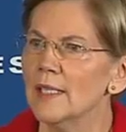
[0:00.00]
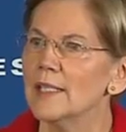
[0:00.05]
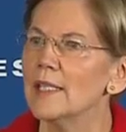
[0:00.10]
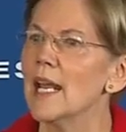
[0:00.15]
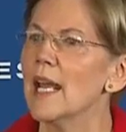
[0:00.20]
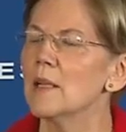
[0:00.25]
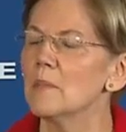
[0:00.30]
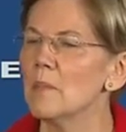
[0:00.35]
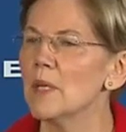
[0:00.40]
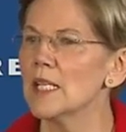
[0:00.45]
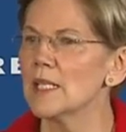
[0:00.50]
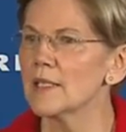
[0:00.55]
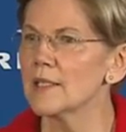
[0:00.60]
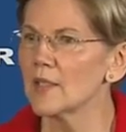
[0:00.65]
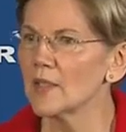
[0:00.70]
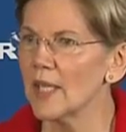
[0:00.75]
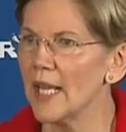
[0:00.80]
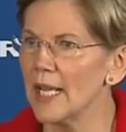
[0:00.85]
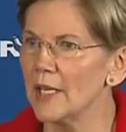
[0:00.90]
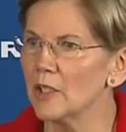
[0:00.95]
10 months
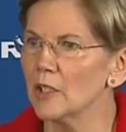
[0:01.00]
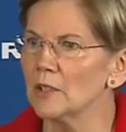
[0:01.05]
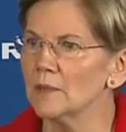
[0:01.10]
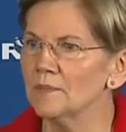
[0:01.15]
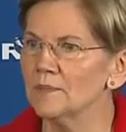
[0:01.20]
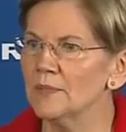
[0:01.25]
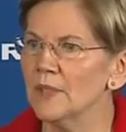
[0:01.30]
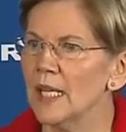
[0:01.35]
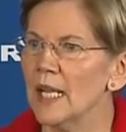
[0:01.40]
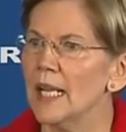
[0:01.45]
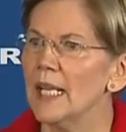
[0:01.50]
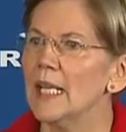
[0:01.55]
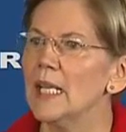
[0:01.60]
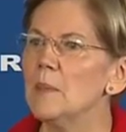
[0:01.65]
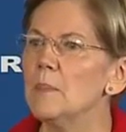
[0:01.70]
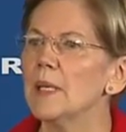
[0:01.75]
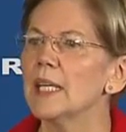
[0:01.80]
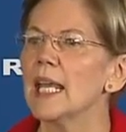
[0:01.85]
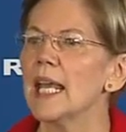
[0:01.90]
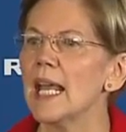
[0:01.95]
later,
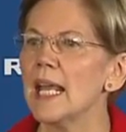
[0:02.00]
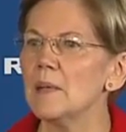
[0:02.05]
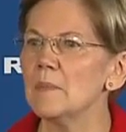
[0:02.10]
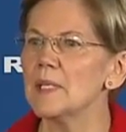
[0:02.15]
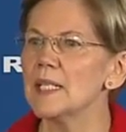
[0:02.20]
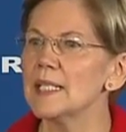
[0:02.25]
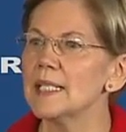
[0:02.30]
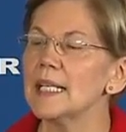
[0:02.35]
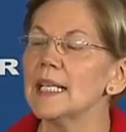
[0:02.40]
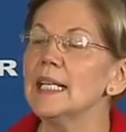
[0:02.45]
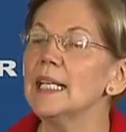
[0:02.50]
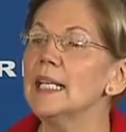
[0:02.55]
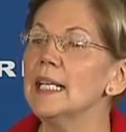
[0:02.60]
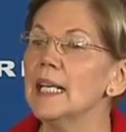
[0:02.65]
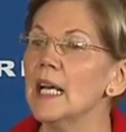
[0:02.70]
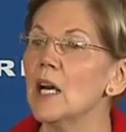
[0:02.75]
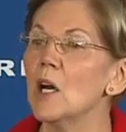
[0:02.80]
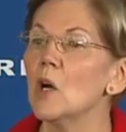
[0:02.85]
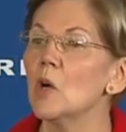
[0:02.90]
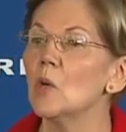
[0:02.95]
he became
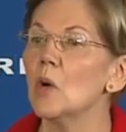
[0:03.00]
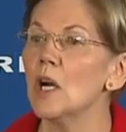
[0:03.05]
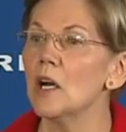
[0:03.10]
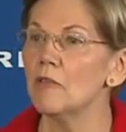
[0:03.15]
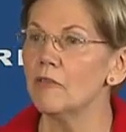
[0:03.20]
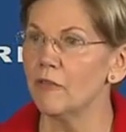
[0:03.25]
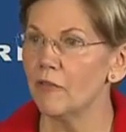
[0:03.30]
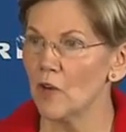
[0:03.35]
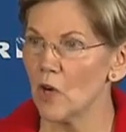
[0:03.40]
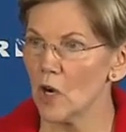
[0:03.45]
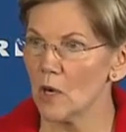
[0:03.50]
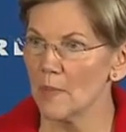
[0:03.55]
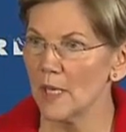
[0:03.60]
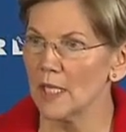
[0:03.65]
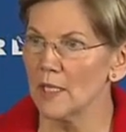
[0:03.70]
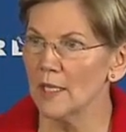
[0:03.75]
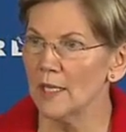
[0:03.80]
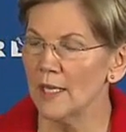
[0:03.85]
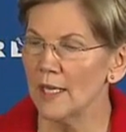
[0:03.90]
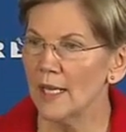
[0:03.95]
CEO of
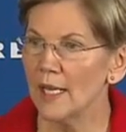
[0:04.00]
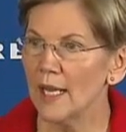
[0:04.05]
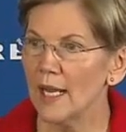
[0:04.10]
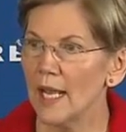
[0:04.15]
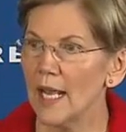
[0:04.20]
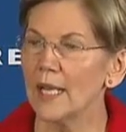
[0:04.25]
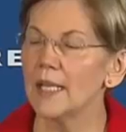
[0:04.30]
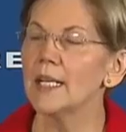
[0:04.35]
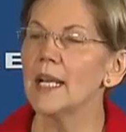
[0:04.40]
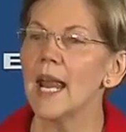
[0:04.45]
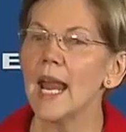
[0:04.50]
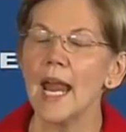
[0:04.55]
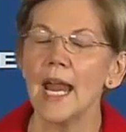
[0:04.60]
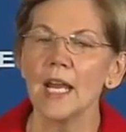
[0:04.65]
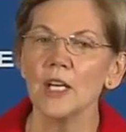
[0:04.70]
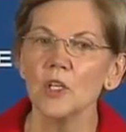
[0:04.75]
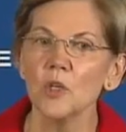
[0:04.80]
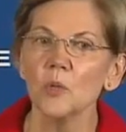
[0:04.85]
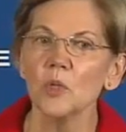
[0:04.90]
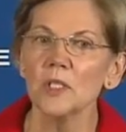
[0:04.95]
Pharma at an
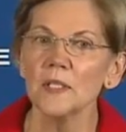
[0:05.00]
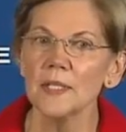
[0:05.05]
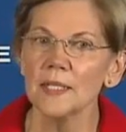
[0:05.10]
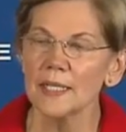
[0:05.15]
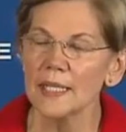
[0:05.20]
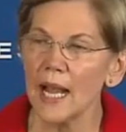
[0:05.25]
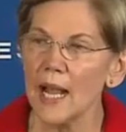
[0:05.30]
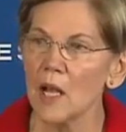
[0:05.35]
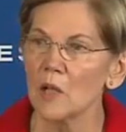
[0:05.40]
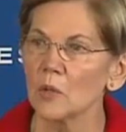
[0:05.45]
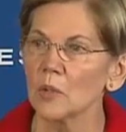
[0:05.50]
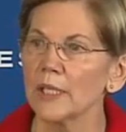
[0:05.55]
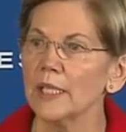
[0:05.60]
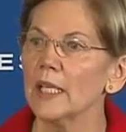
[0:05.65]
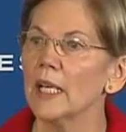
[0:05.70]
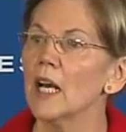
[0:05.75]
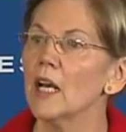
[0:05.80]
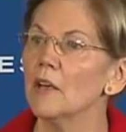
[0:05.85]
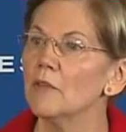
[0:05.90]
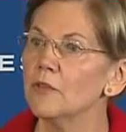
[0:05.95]
annual
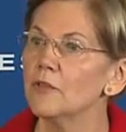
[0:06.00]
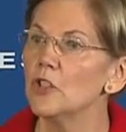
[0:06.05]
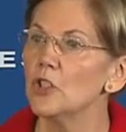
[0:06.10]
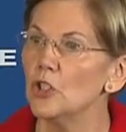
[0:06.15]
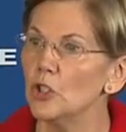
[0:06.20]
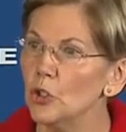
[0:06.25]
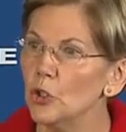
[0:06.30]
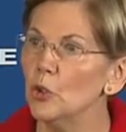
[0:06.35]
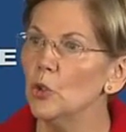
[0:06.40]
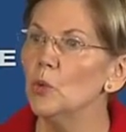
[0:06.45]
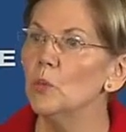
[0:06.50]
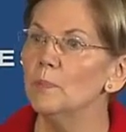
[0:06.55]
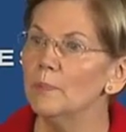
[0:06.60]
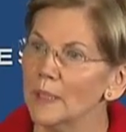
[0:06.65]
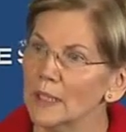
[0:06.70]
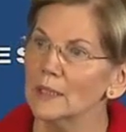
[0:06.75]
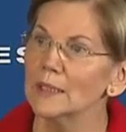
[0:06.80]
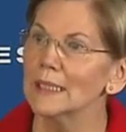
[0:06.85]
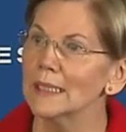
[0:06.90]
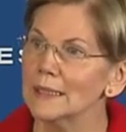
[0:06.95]
salary of $2
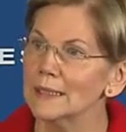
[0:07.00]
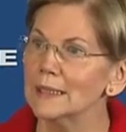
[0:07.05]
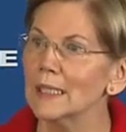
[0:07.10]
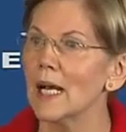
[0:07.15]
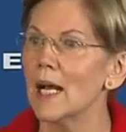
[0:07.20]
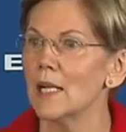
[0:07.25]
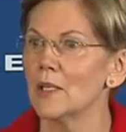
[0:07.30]
million.